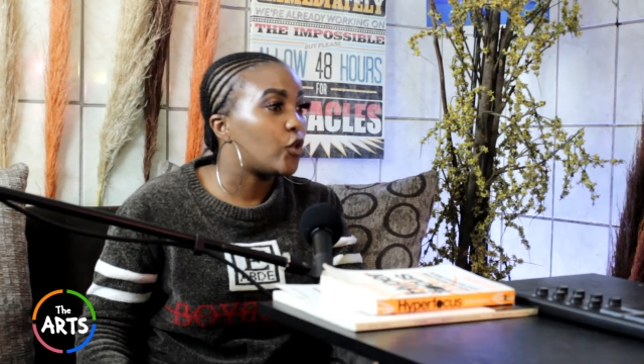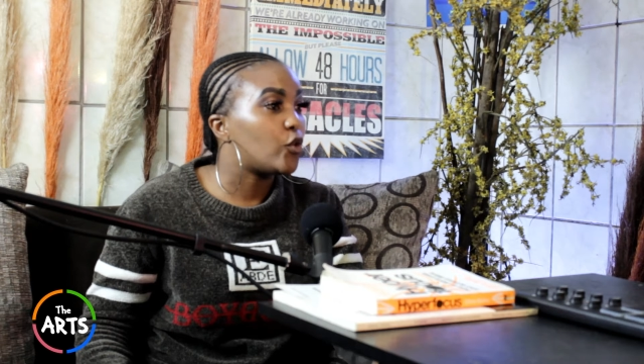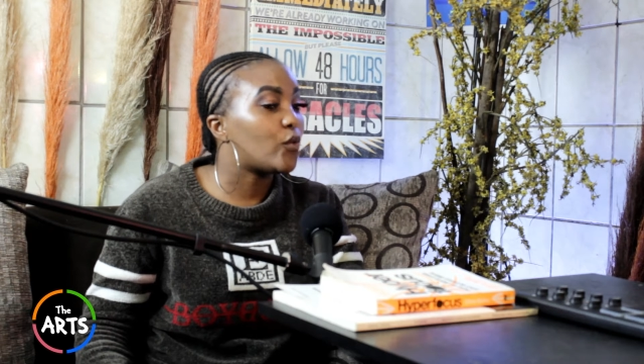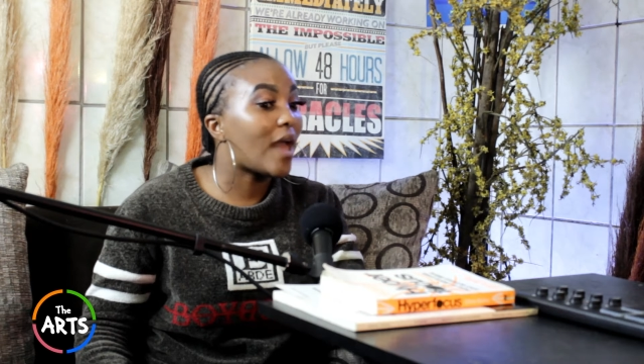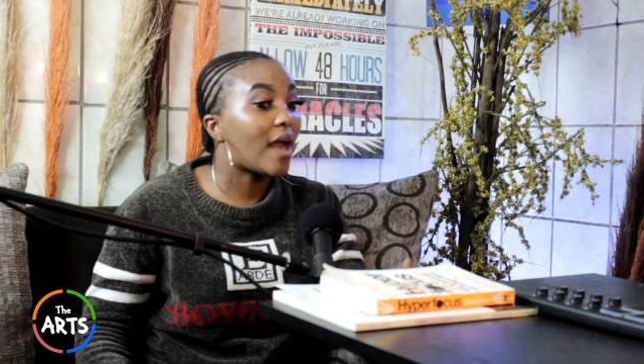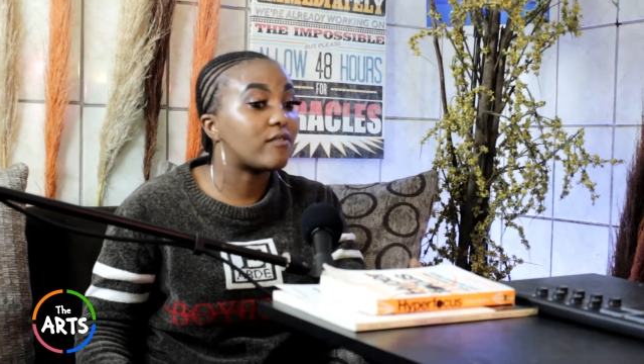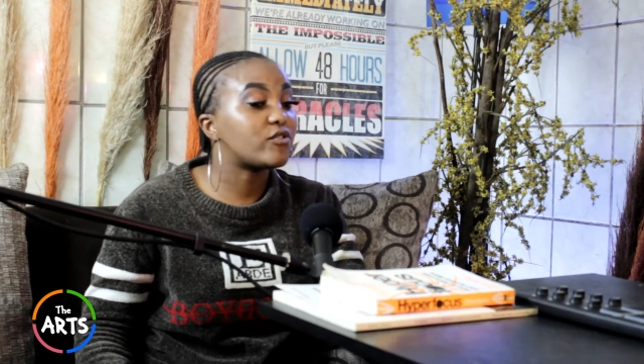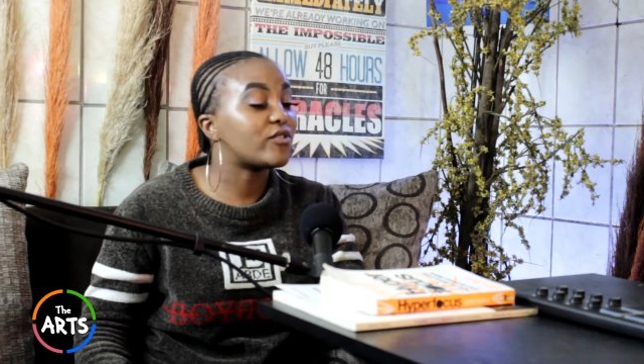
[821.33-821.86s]
You
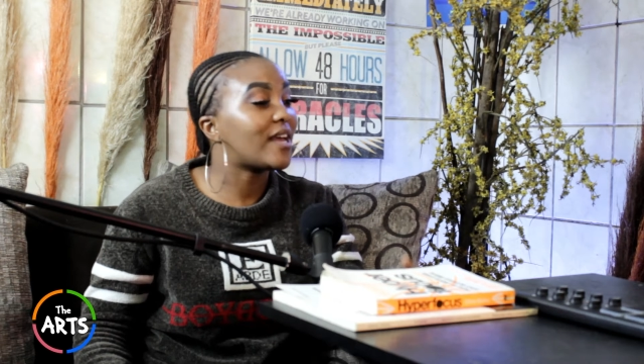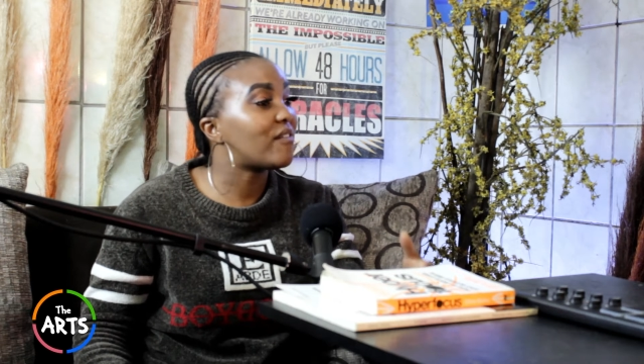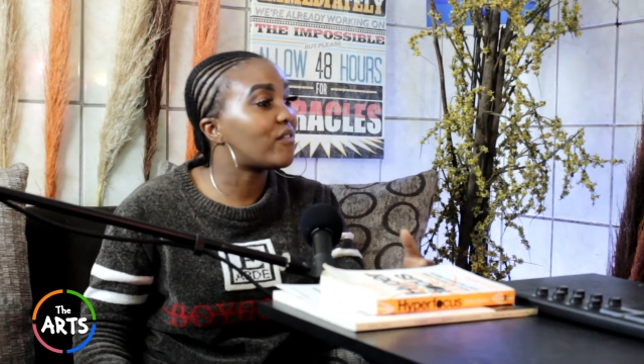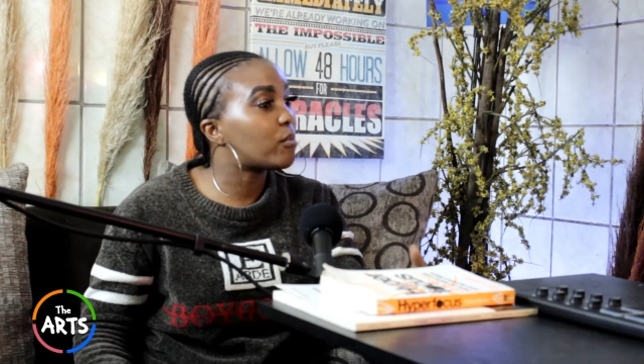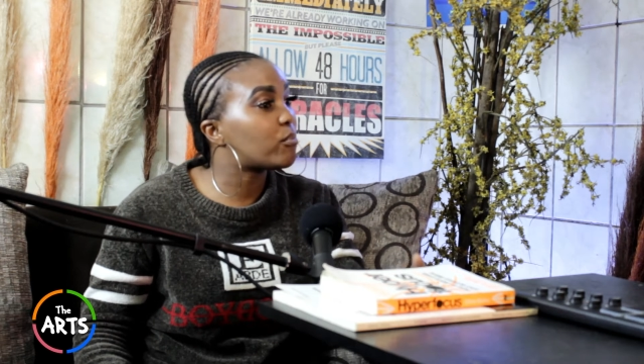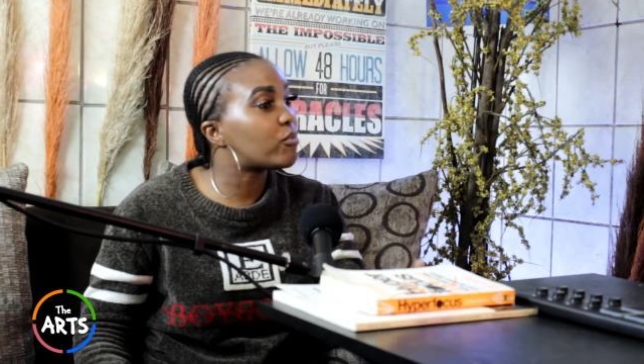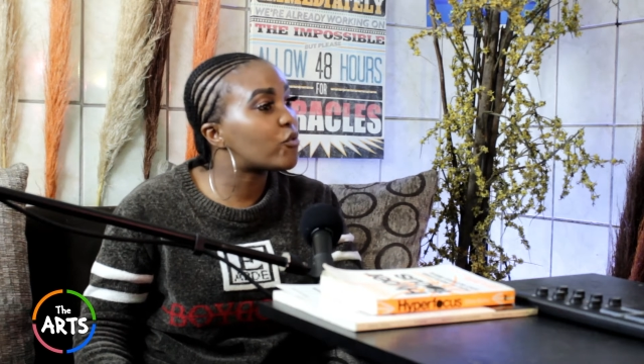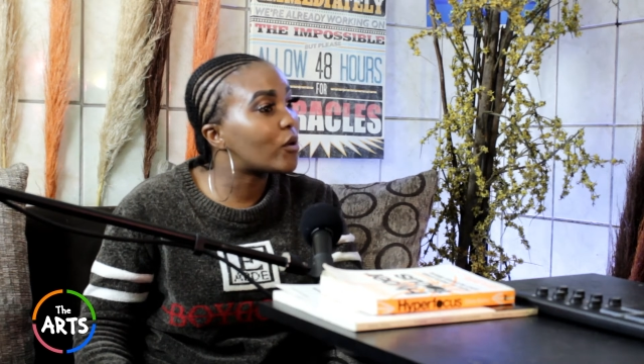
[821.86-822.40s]
have to have
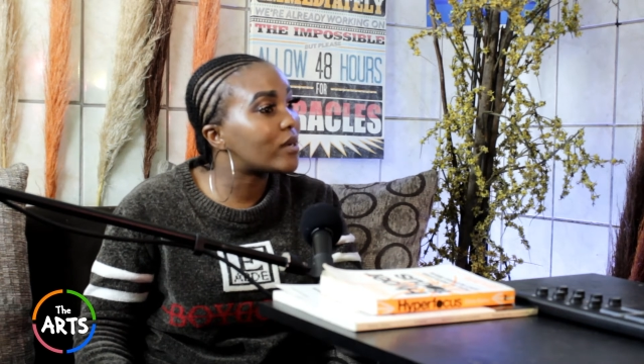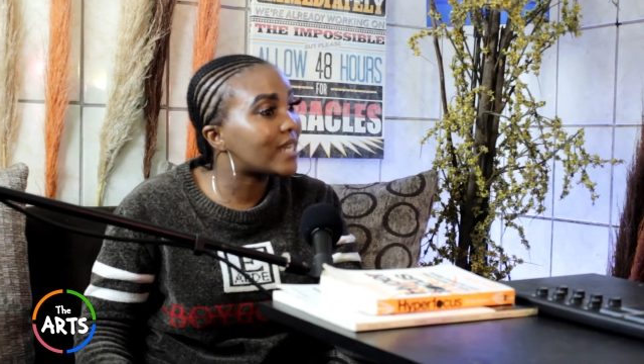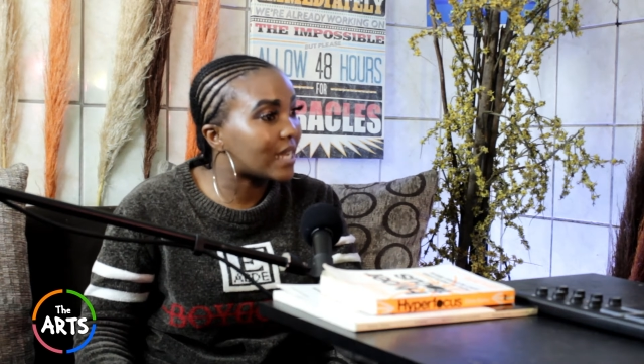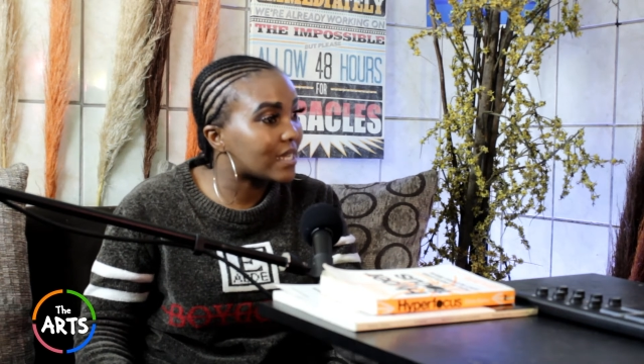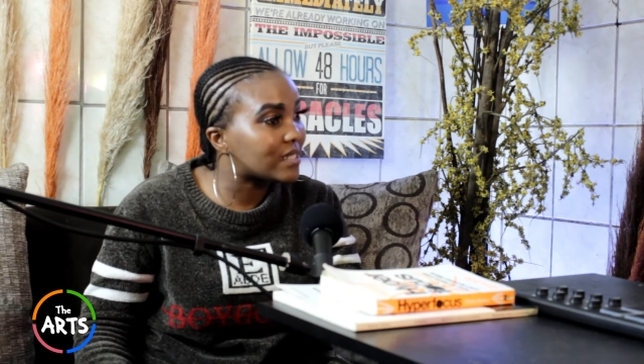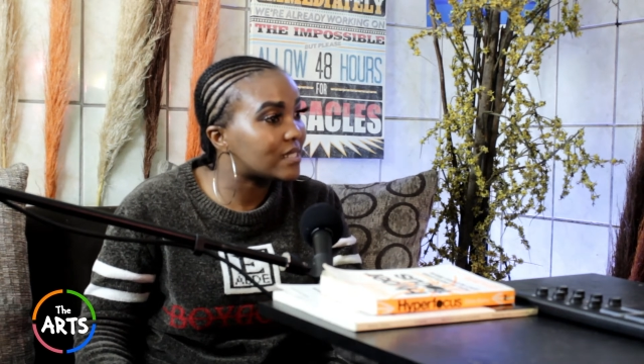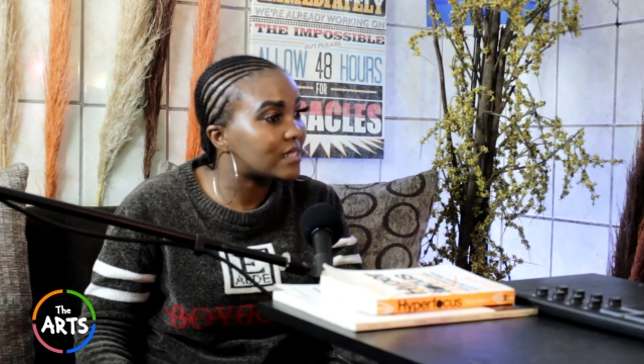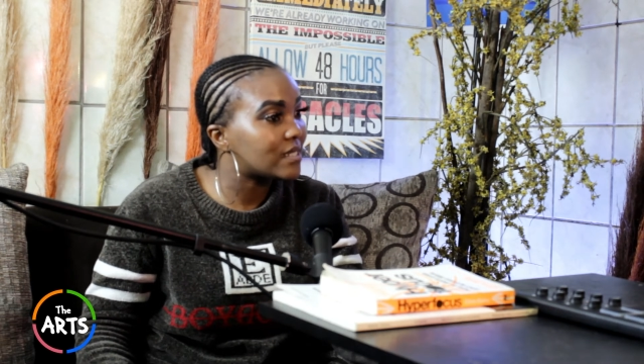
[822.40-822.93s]
a
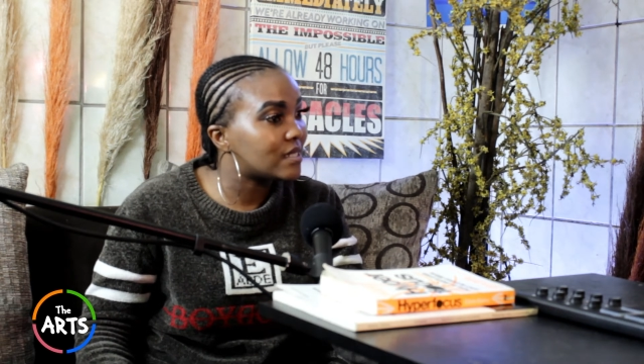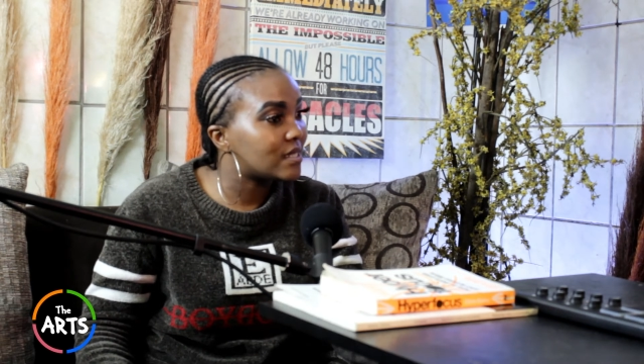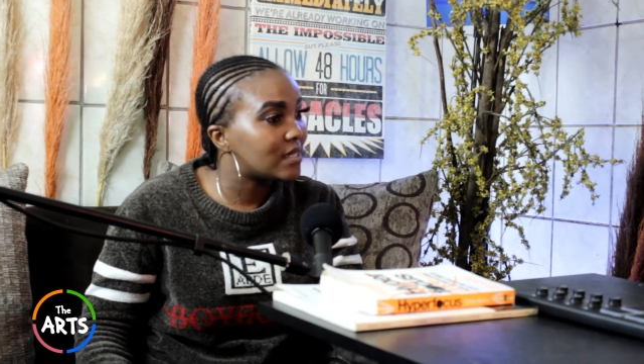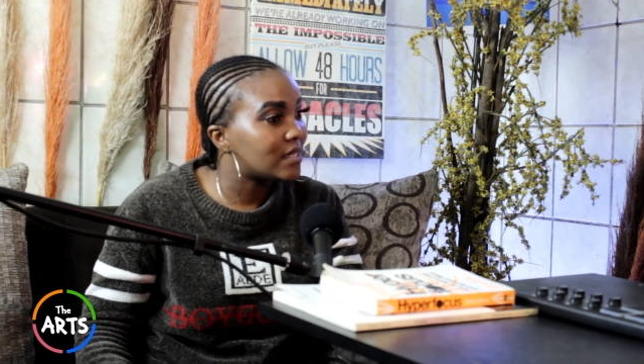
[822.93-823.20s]
product